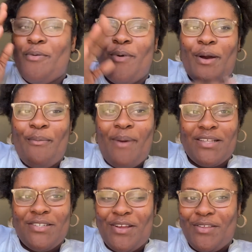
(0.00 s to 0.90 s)
Welcome back
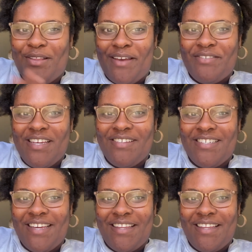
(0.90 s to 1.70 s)
to another life-changing,